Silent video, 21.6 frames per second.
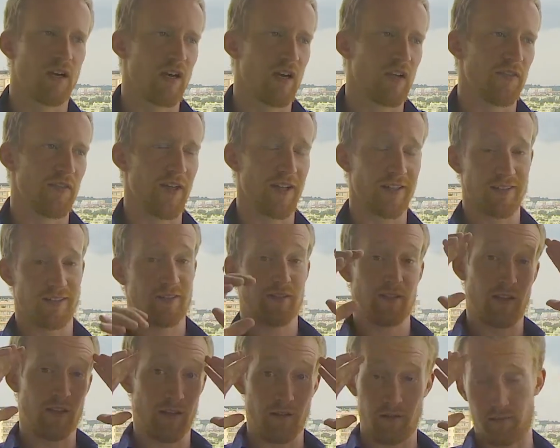That's
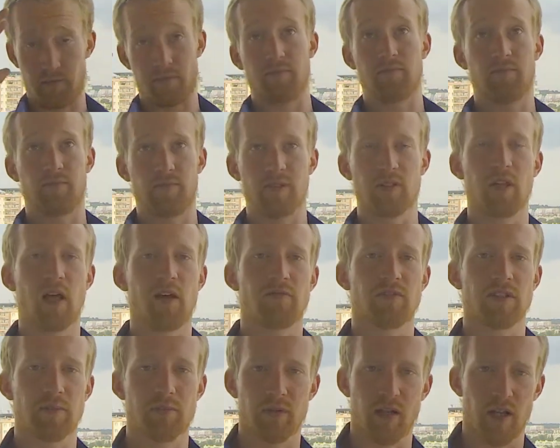a
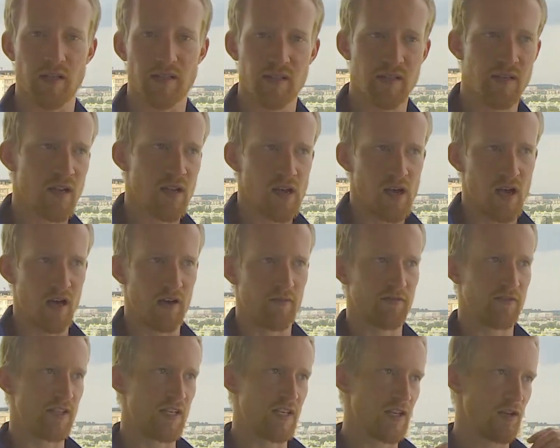lovely plus. Of
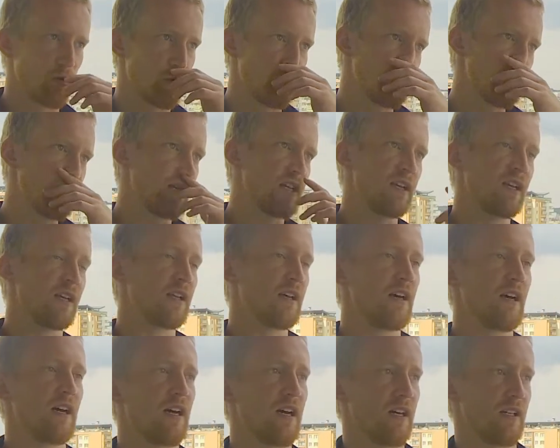the European
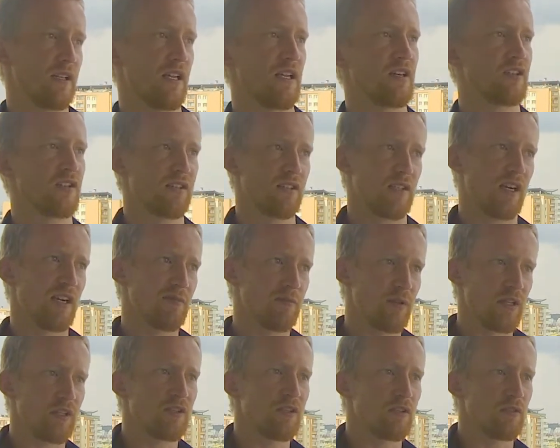nations that I've
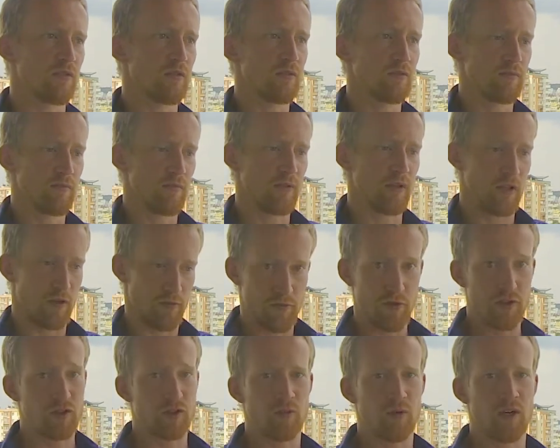been to, the
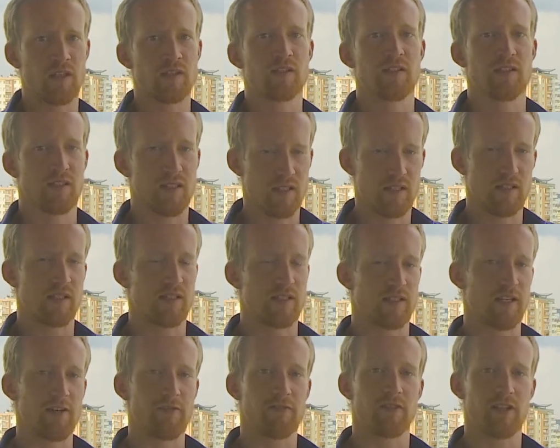official ones, this is
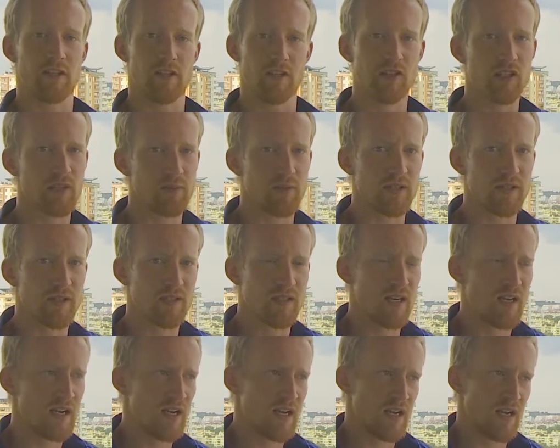definitely the cheapest.
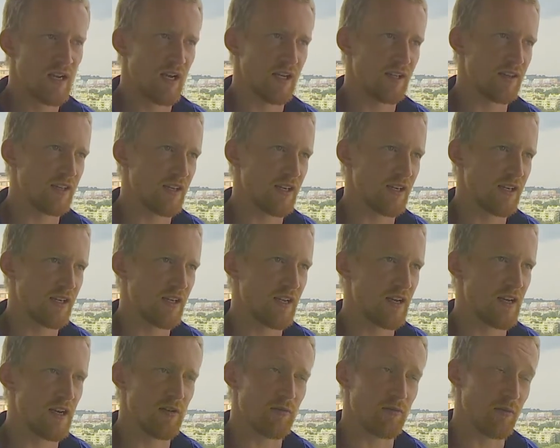I think
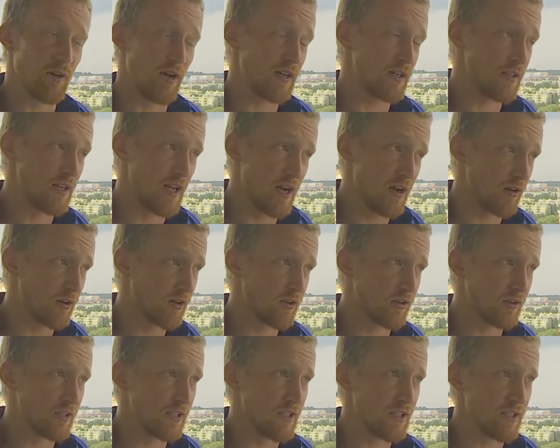right now,
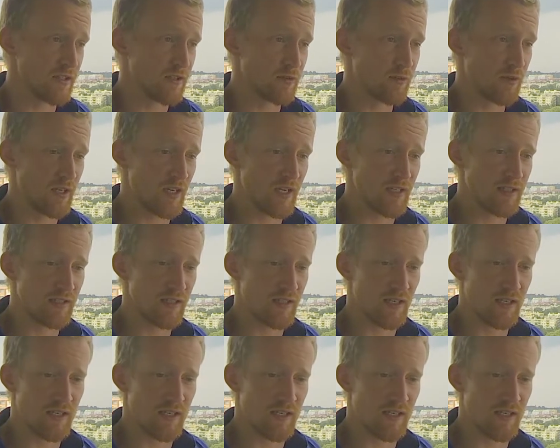currently in 2018,